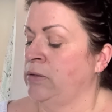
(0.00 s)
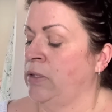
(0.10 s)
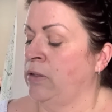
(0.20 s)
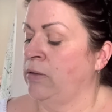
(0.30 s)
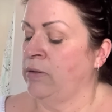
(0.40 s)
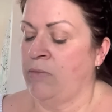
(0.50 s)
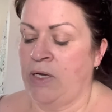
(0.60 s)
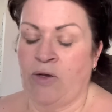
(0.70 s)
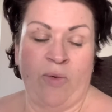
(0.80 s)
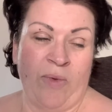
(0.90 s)
So they
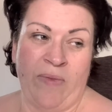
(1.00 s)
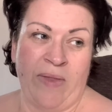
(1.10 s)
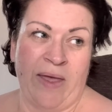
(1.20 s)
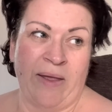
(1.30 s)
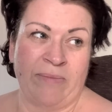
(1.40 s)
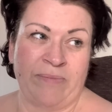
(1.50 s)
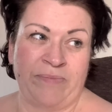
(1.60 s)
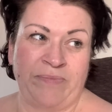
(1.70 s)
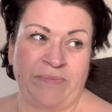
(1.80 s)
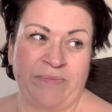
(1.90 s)
might not want that.
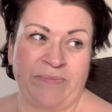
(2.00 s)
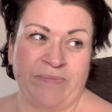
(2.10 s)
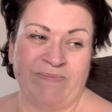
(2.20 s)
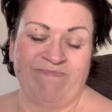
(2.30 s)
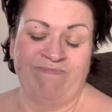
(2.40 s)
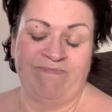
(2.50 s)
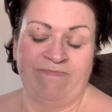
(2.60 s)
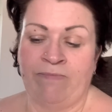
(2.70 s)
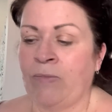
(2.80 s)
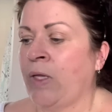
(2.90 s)

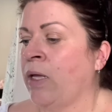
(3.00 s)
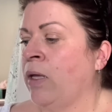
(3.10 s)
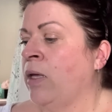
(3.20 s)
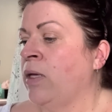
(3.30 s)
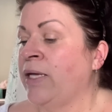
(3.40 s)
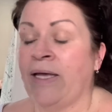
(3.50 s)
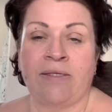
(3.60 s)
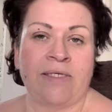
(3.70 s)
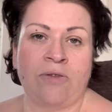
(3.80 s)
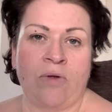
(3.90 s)
Yes, yeah,
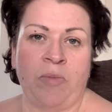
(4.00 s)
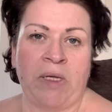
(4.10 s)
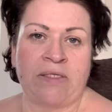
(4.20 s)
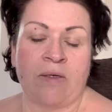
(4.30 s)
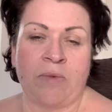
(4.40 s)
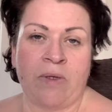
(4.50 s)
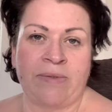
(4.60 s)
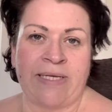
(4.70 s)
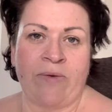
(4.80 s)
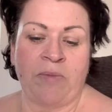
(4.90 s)
so that's all I picked up when I
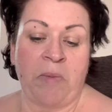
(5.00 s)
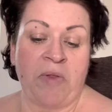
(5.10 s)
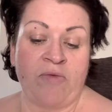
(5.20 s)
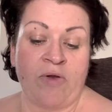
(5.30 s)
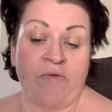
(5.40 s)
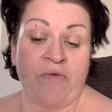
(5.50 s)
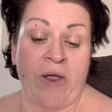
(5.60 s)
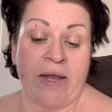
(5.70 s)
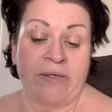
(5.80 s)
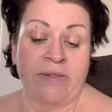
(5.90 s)
was out with my mother and a
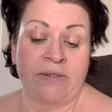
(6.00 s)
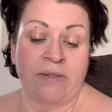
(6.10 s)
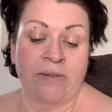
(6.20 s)
friend.